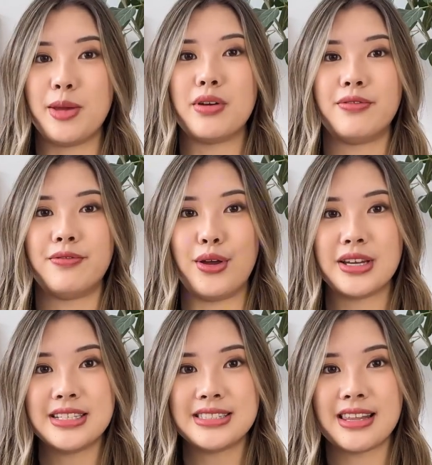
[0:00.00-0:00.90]
keep it
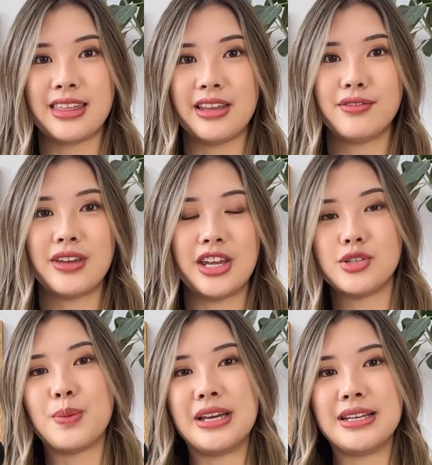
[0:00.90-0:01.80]
focused. Think of
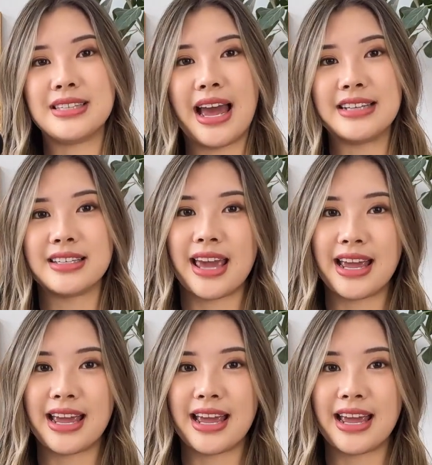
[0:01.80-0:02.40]
each piece as a